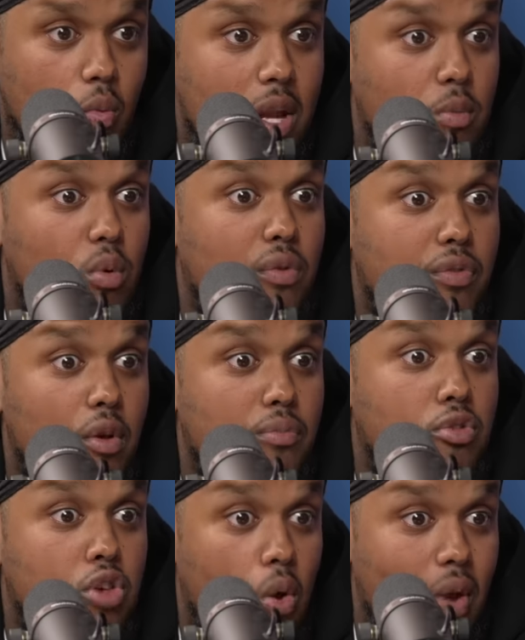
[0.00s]
when we were
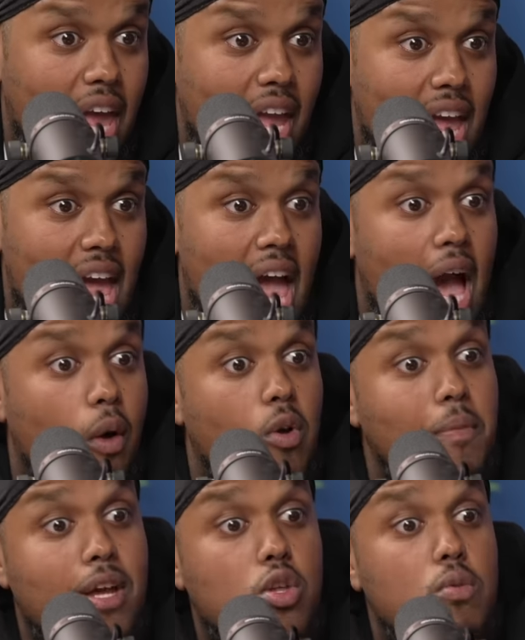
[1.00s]
filmed so late
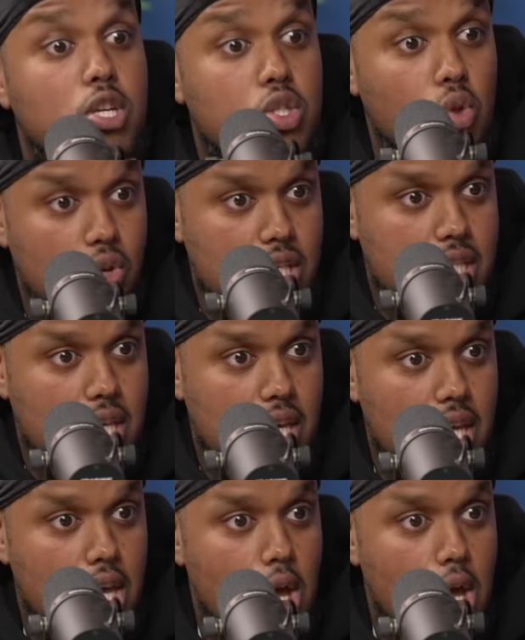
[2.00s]
and would make too much noise.